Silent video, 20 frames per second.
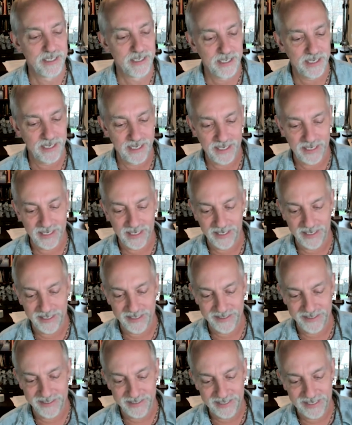and
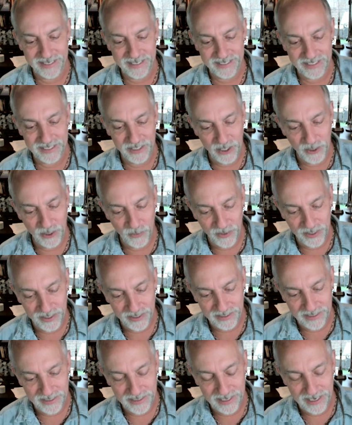you know,
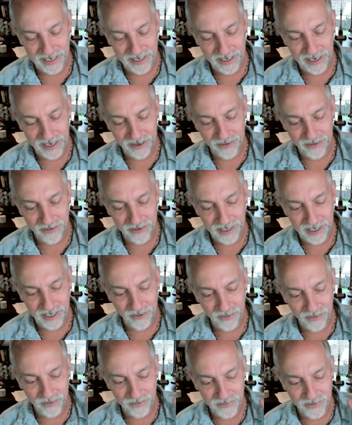and, and, and
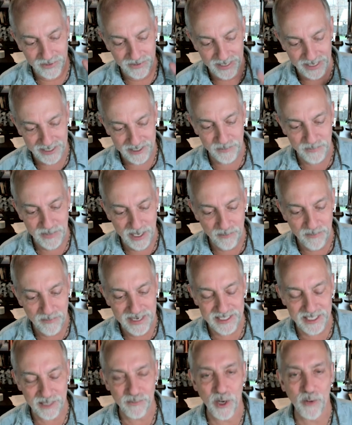the next
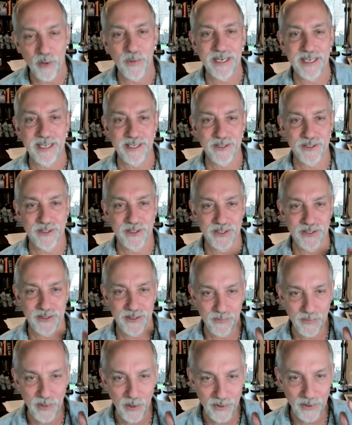amazing moment is the, the
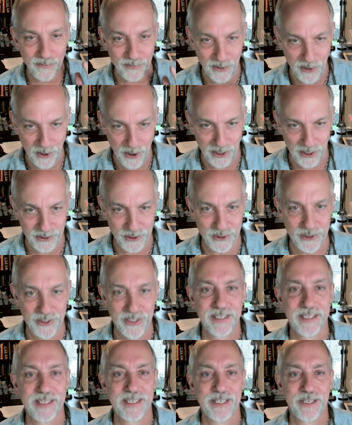moment of launch,
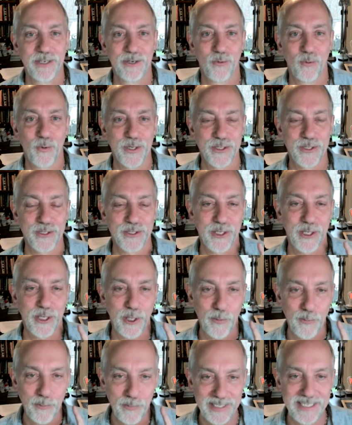which is
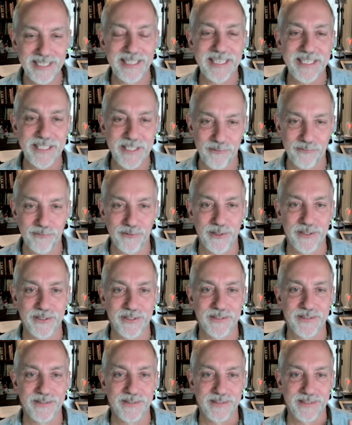completely different
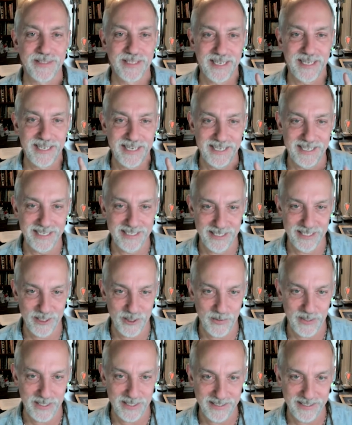than I had
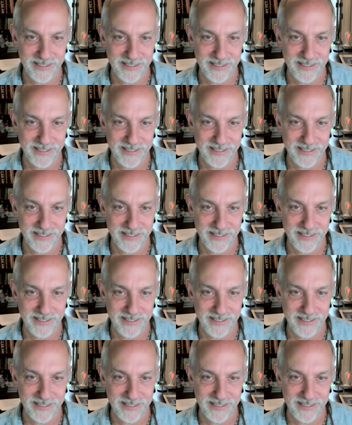anticipated.